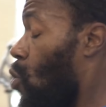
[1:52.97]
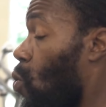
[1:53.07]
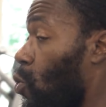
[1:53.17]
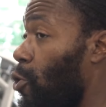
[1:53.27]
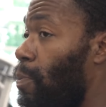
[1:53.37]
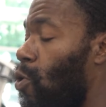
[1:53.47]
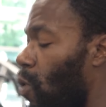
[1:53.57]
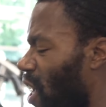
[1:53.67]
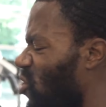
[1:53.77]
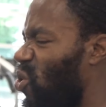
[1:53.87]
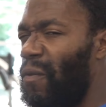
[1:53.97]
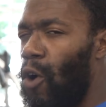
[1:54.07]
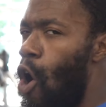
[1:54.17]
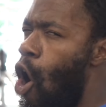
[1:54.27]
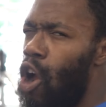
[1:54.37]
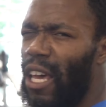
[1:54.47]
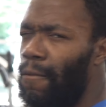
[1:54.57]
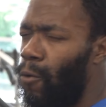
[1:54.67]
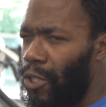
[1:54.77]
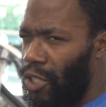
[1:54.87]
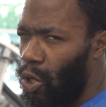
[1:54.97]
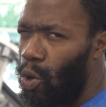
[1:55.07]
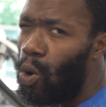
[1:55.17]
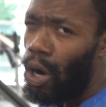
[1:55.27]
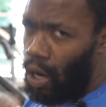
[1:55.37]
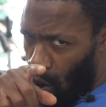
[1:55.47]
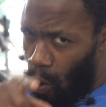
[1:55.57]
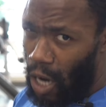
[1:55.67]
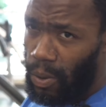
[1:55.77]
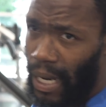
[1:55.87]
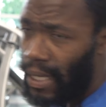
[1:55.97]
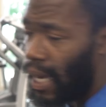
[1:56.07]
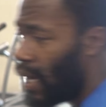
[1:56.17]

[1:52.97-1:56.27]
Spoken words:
When you pull here, you're gonna feel all that force in the core. Watch what I say.